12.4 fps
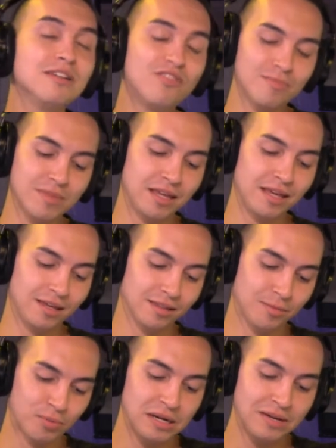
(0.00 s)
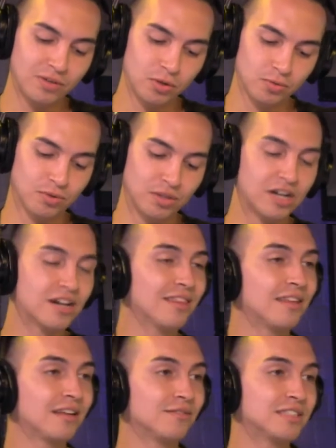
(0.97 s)
from the the preview, they're gonna
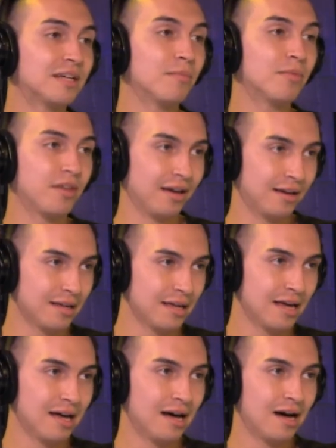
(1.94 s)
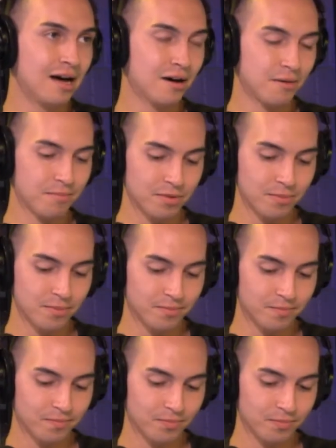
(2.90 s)
think of something. Right. Um,
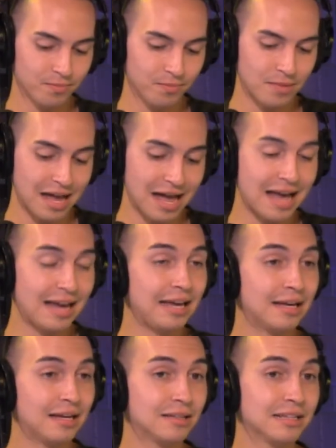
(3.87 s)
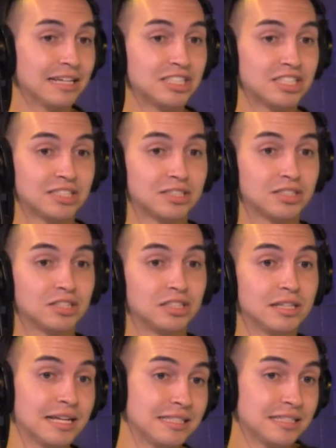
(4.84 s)
I let's
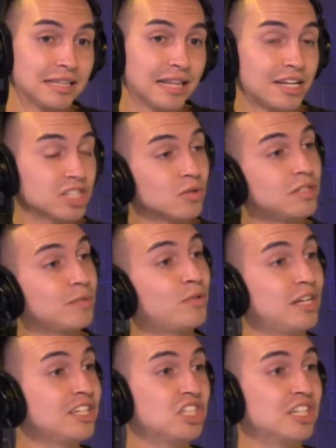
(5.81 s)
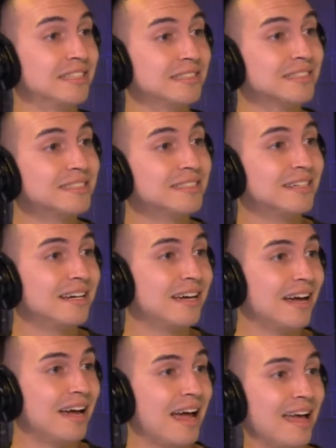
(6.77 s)
let's let us go into predictions,
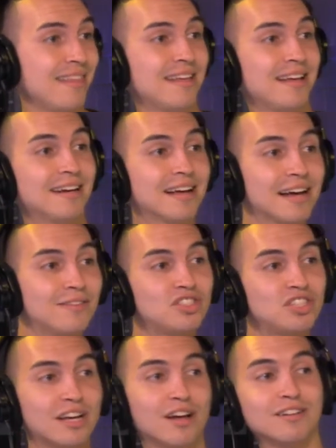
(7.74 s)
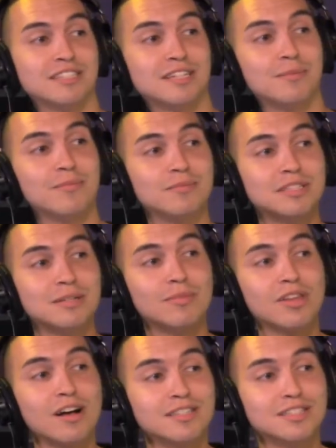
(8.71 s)
and then kind of shut off some some
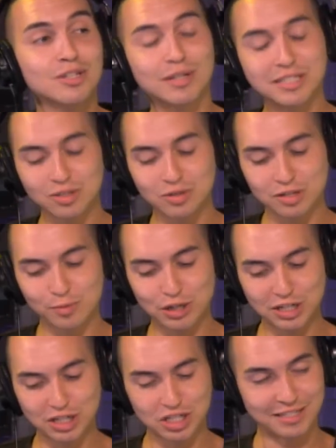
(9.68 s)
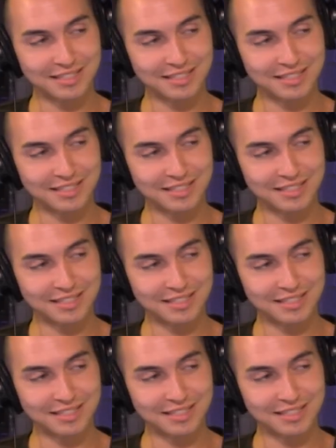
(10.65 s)
thoughts. So let's go into predictions.